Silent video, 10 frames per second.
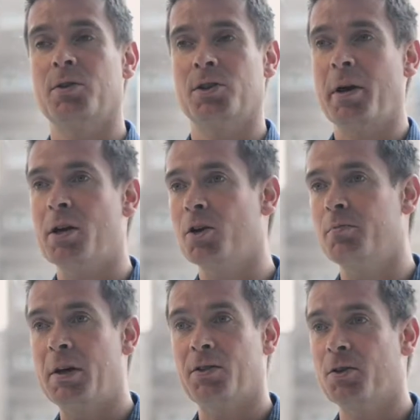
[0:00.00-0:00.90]
So it could
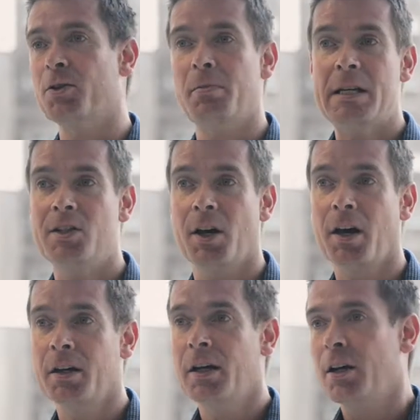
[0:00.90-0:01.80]
be through the media,
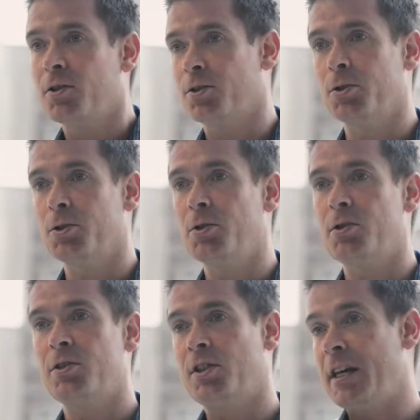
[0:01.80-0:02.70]
through
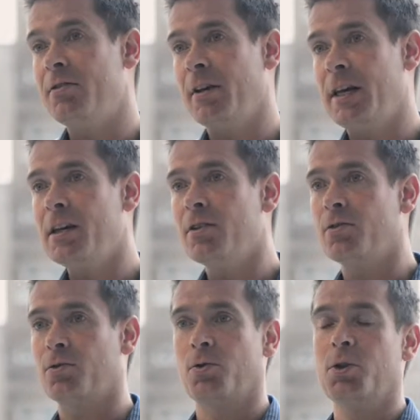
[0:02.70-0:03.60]
TV,
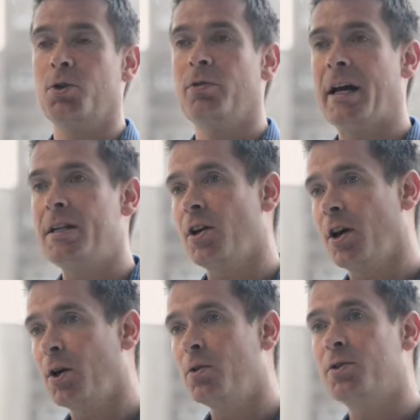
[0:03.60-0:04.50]
through
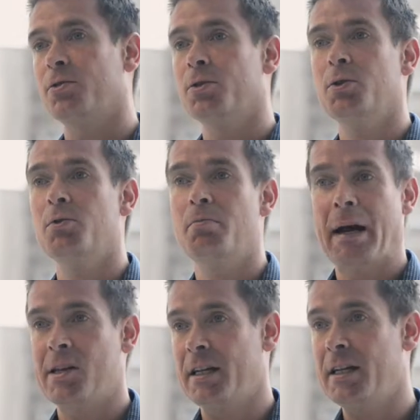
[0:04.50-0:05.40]
radio, through
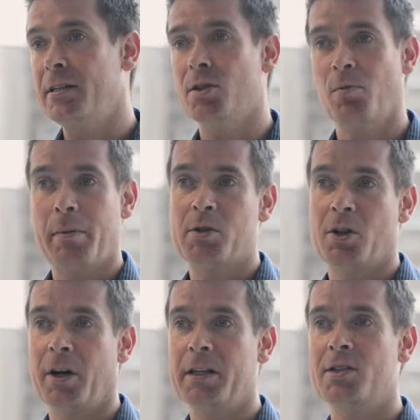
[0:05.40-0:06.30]
magazines and
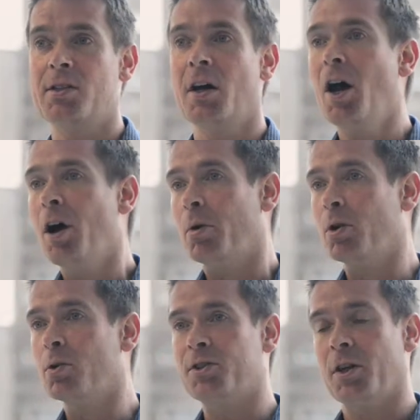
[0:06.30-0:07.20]
websites, but
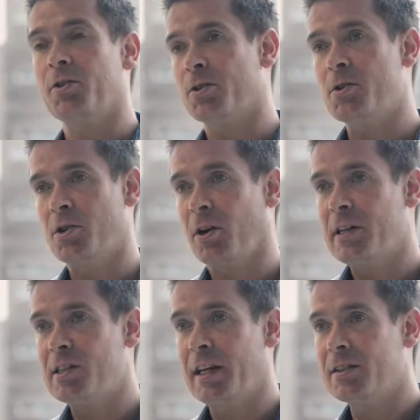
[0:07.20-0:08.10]
also through
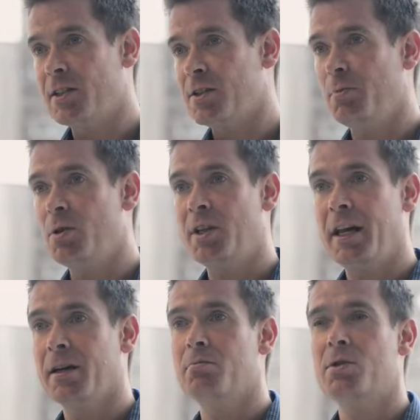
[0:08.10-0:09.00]
science centres,
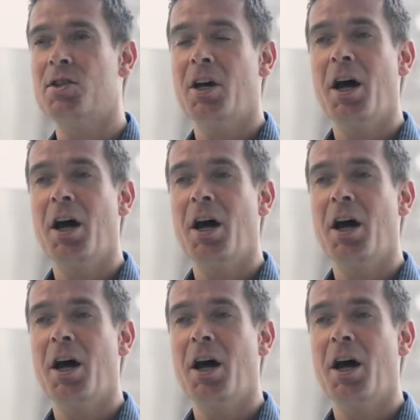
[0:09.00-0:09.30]
museums,